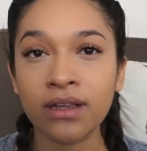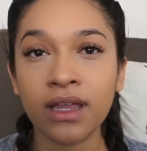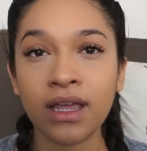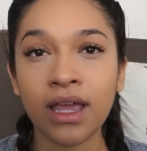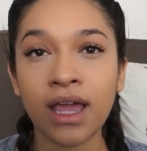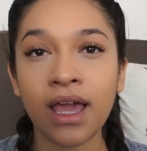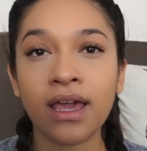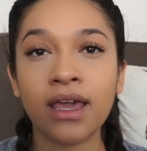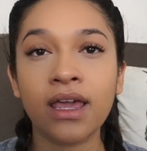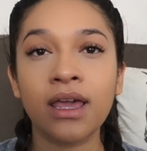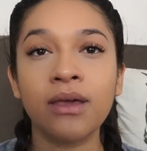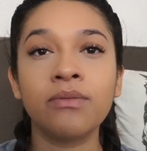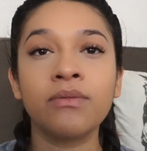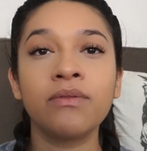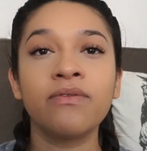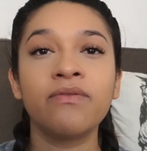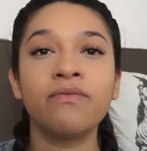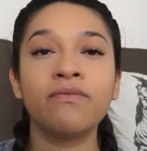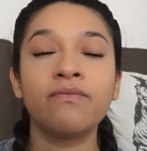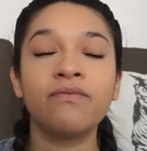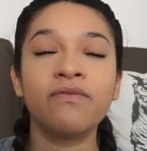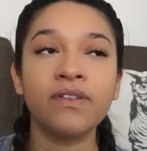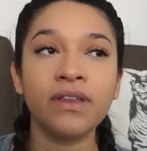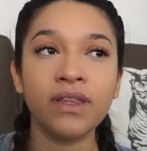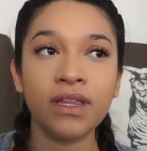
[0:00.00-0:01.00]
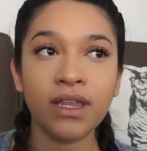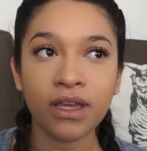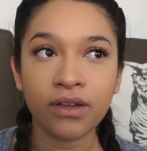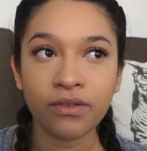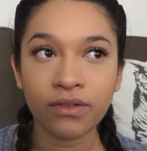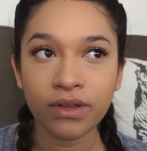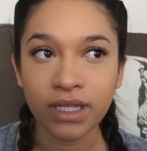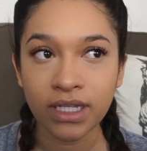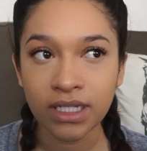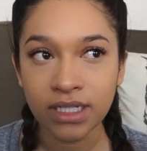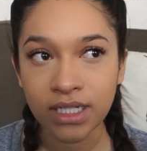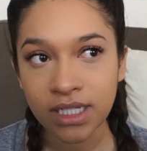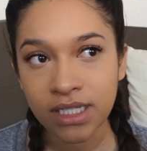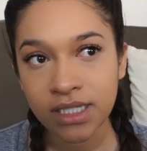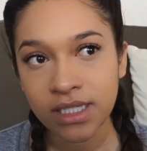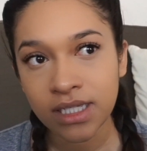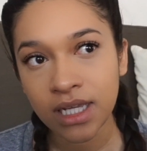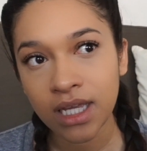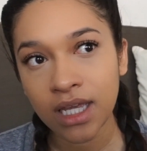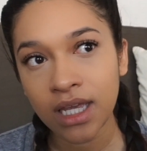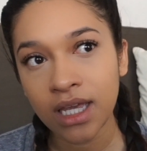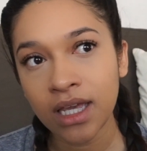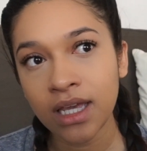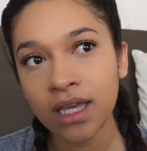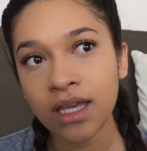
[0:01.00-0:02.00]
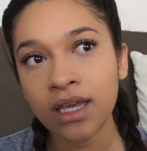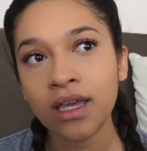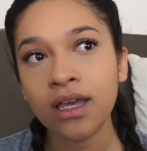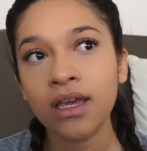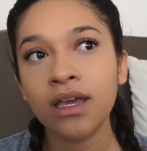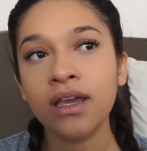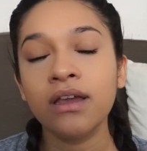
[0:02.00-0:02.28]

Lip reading: Like, I kept feeling really dizzy,